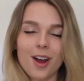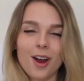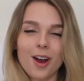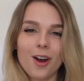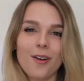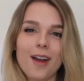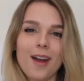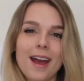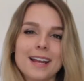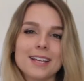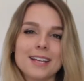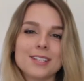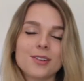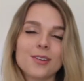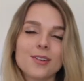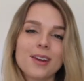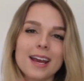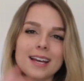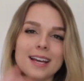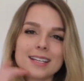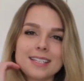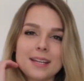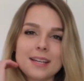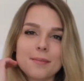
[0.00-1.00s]
Alrighty, so
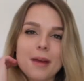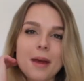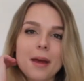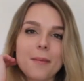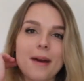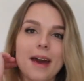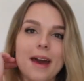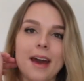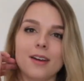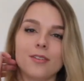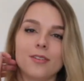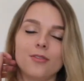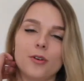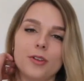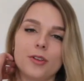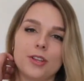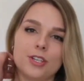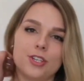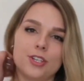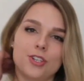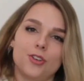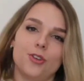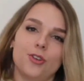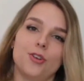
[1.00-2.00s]
next in my bag for
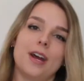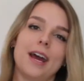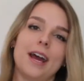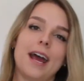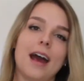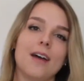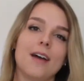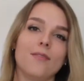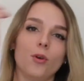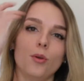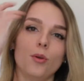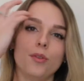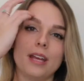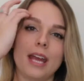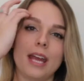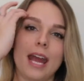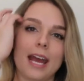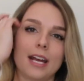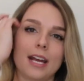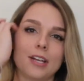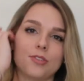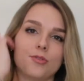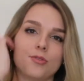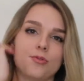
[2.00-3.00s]
this shoot, I have all the
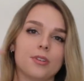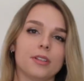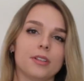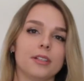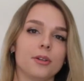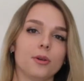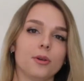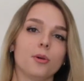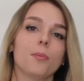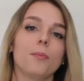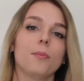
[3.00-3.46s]
extra little